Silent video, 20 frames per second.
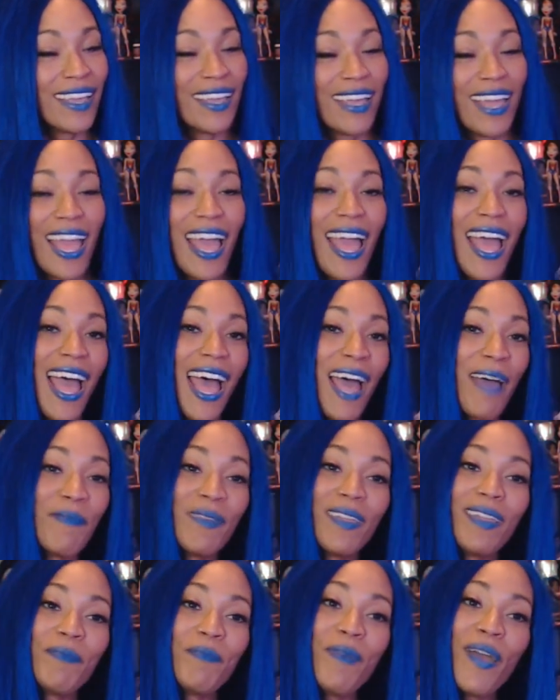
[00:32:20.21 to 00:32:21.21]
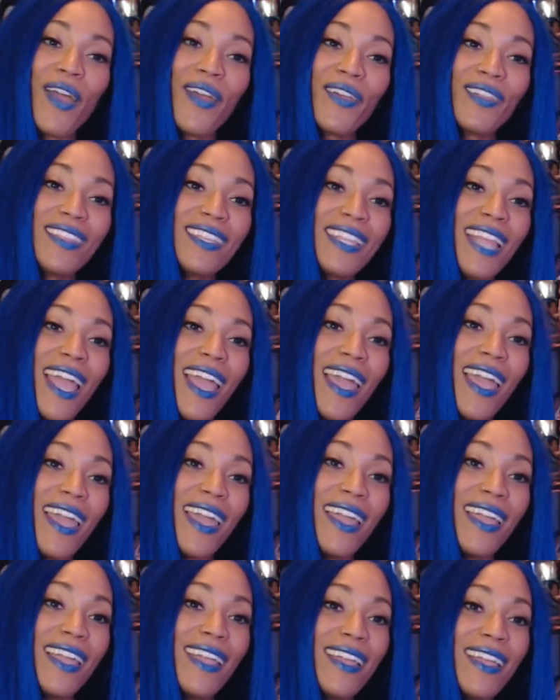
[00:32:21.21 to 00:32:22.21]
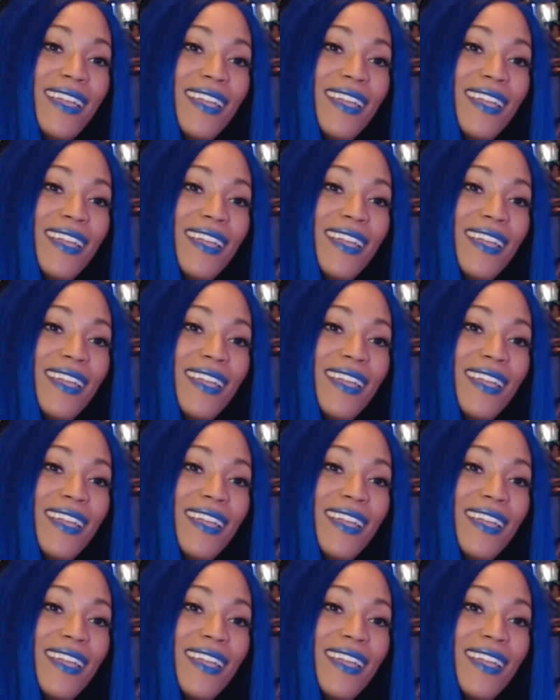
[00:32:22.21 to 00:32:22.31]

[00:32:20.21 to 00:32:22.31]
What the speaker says: Happy birthday